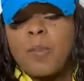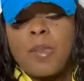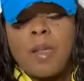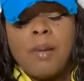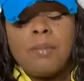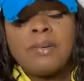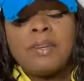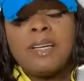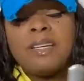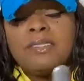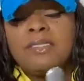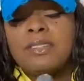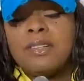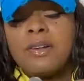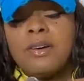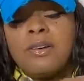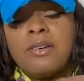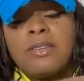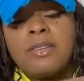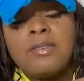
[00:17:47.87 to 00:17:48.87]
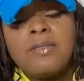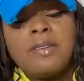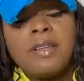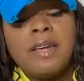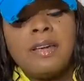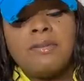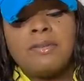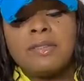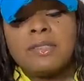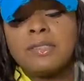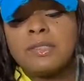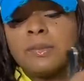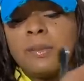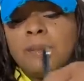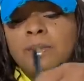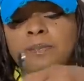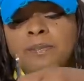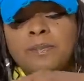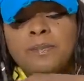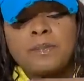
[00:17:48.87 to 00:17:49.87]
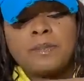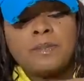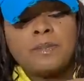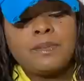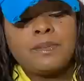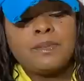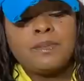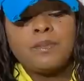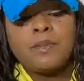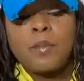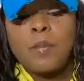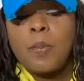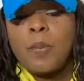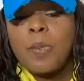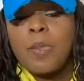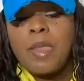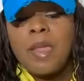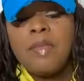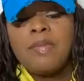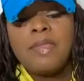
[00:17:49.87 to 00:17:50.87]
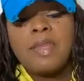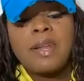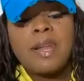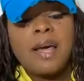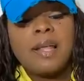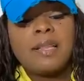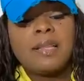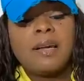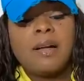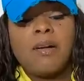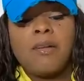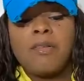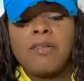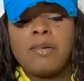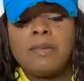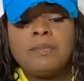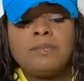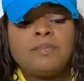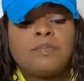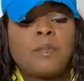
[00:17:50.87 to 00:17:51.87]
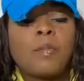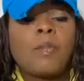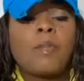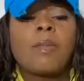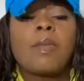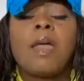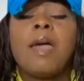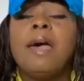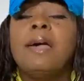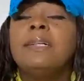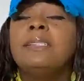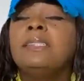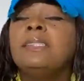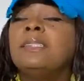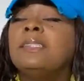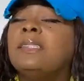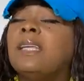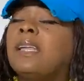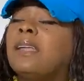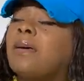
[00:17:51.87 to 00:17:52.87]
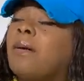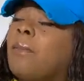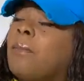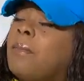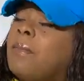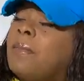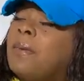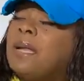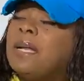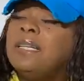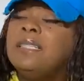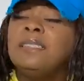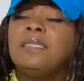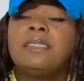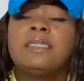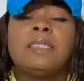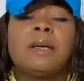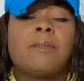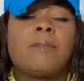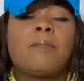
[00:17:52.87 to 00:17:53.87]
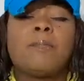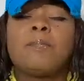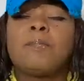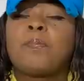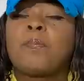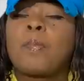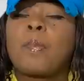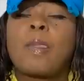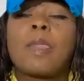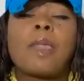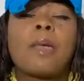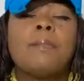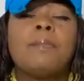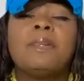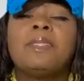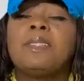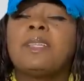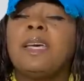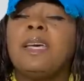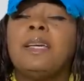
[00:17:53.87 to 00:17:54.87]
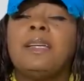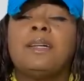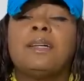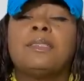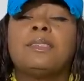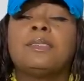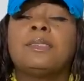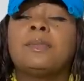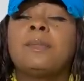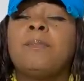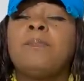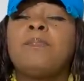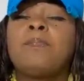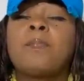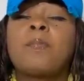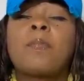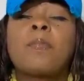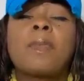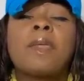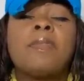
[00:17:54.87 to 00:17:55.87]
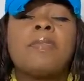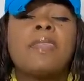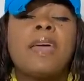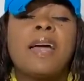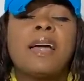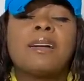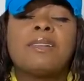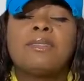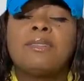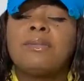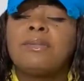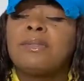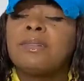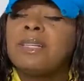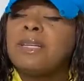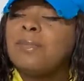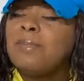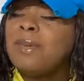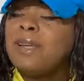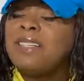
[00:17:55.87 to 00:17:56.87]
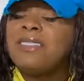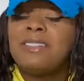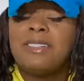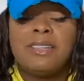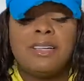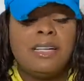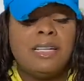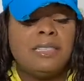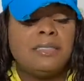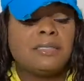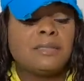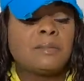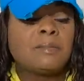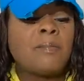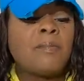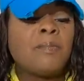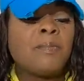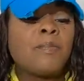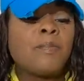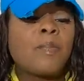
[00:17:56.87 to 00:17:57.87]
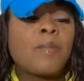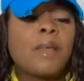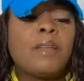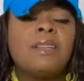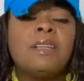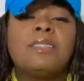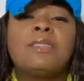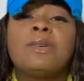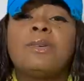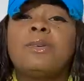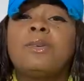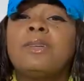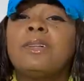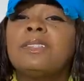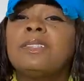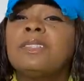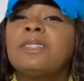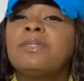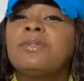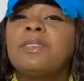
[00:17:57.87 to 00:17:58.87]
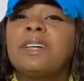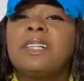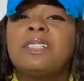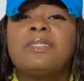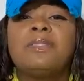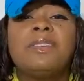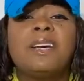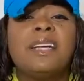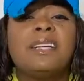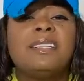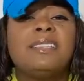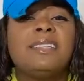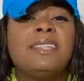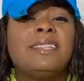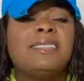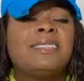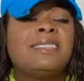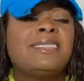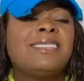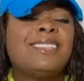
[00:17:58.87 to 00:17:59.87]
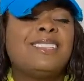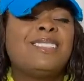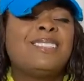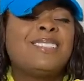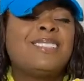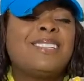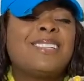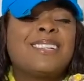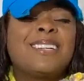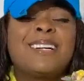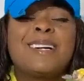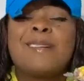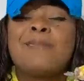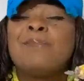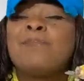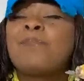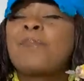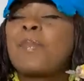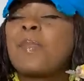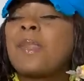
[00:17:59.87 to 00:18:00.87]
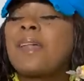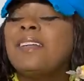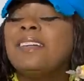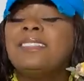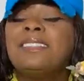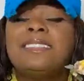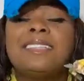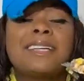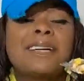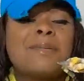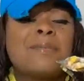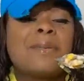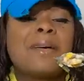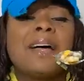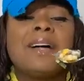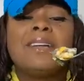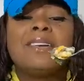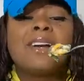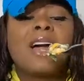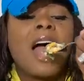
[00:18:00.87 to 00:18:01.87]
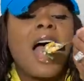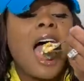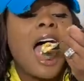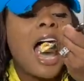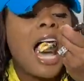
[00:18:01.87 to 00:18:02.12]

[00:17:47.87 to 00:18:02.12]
I'm catching all the flavors that I love. That amazing potatoes, that creamy cheese, these gorgeous fresh veggies, the sugar, the chicken powder.